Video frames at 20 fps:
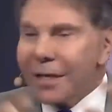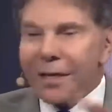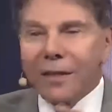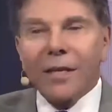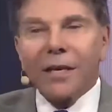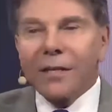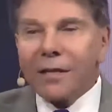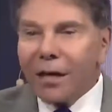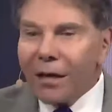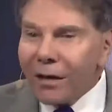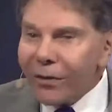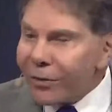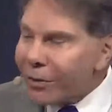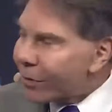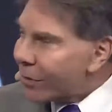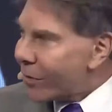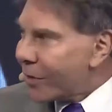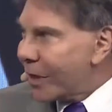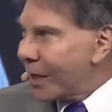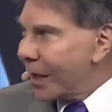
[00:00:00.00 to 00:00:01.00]
than
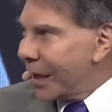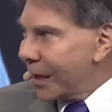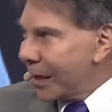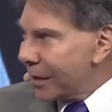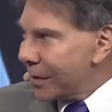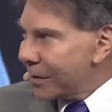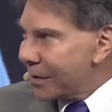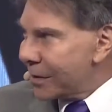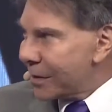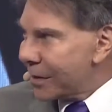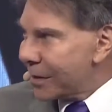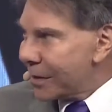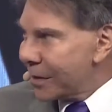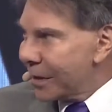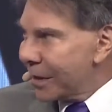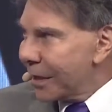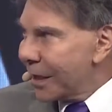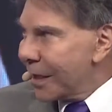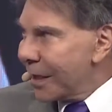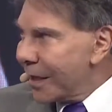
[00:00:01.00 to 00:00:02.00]
other things
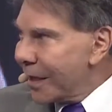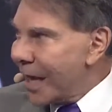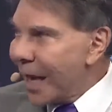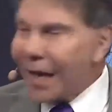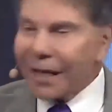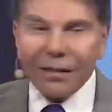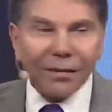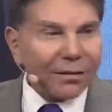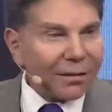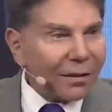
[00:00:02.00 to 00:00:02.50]
that